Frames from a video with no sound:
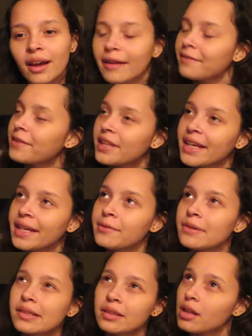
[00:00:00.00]
I feel like it
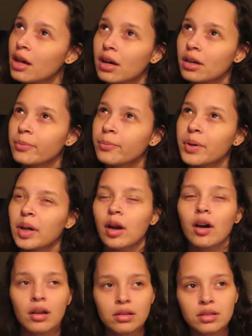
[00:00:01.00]
was long,
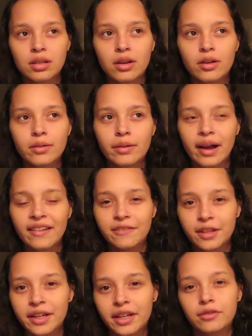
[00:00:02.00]
but also I
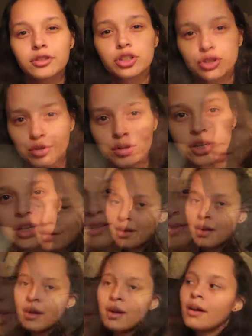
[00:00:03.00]
feel like it was short.
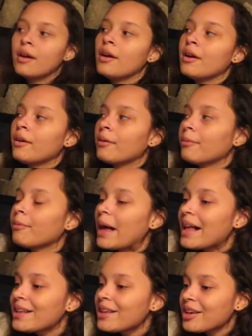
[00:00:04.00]

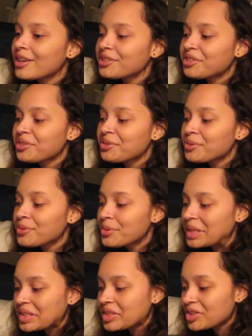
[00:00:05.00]
Well,
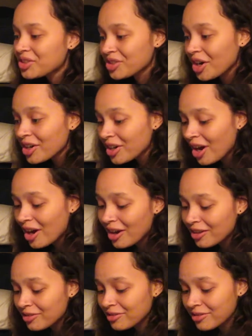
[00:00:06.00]
to start
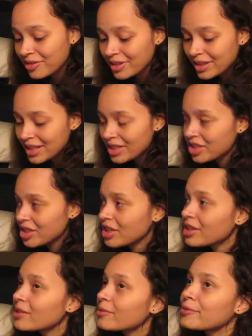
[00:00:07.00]
off this
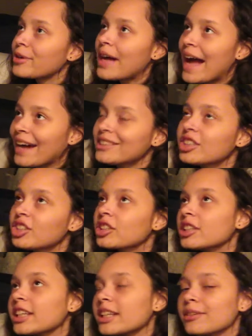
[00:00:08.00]
year, well,
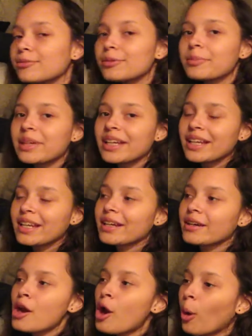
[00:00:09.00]
actually we're
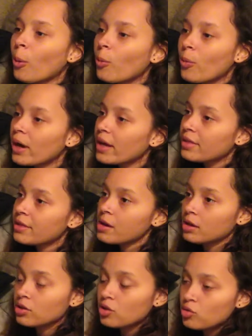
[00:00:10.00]
beginning with
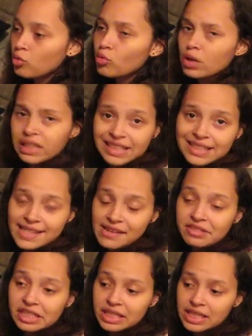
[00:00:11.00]

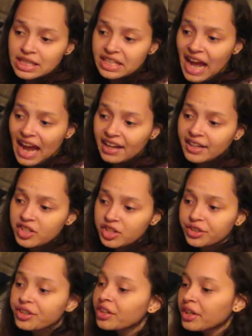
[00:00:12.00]
2017
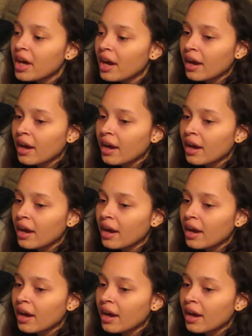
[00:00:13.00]
actually.